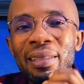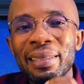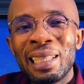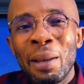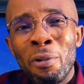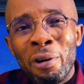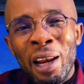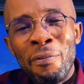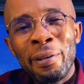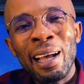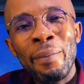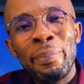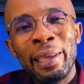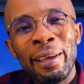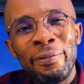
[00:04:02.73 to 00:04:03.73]

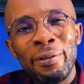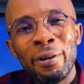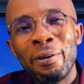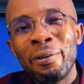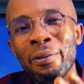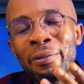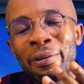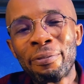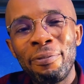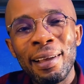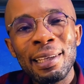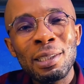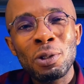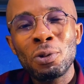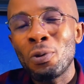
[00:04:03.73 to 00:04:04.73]
Demographical behavior
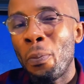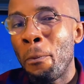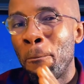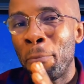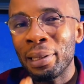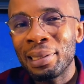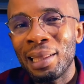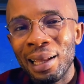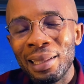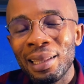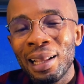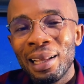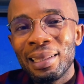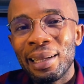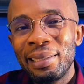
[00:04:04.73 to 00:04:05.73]
refers to pattern
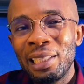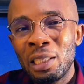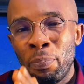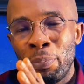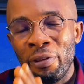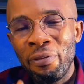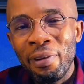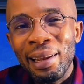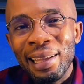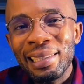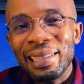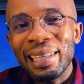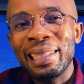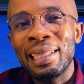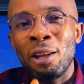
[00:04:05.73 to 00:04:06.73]
that is
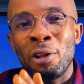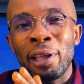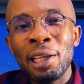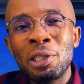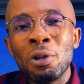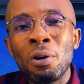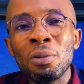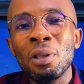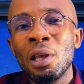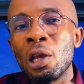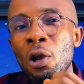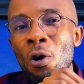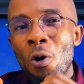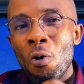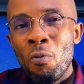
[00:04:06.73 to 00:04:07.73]
prevalent in the location
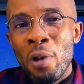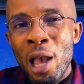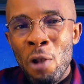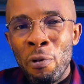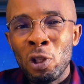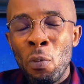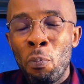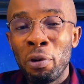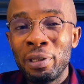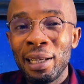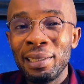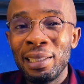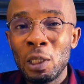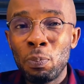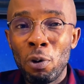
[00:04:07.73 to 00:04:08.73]
where you want to
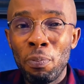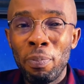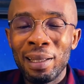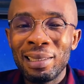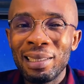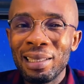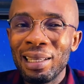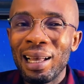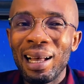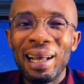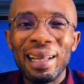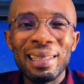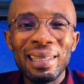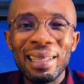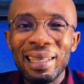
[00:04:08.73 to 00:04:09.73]
purchase this property,
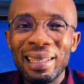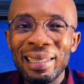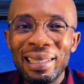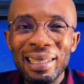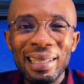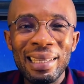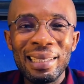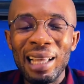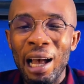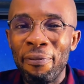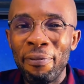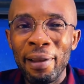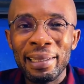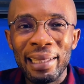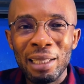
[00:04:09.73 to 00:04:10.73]
and it is
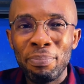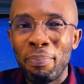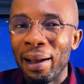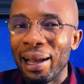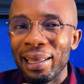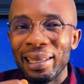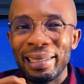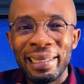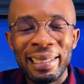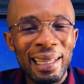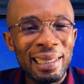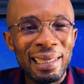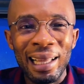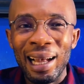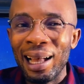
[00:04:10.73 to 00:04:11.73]
affected by
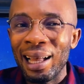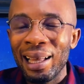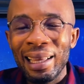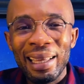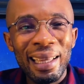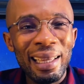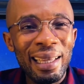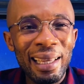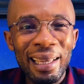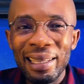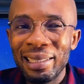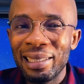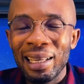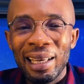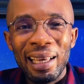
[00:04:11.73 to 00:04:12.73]
gender,
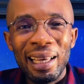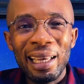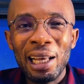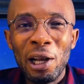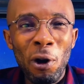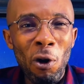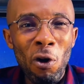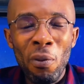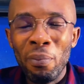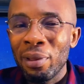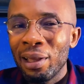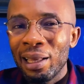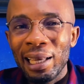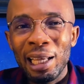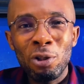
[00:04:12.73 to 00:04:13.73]
age, income,
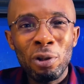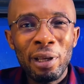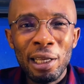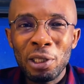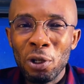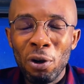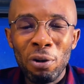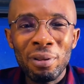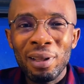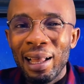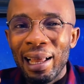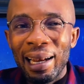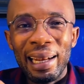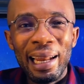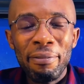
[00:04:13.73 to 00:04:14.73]
education,
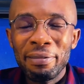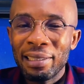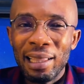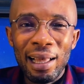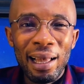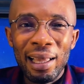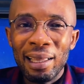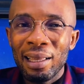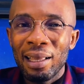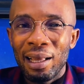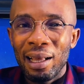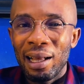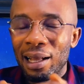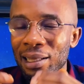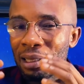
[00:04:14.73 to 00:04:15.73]
lifestyle,
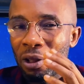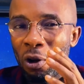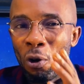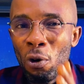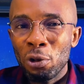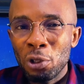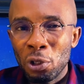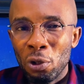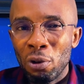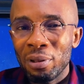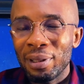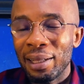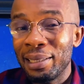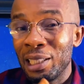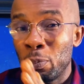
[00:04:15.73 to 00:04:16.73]
and culture
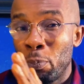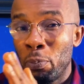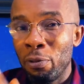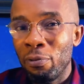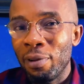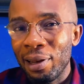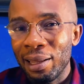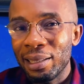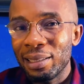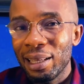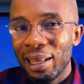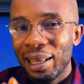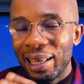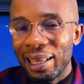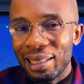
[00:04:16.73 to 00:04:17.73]
that is prevalent
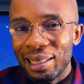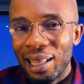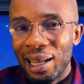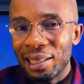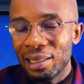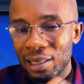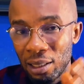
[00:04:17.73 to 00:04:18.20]
in that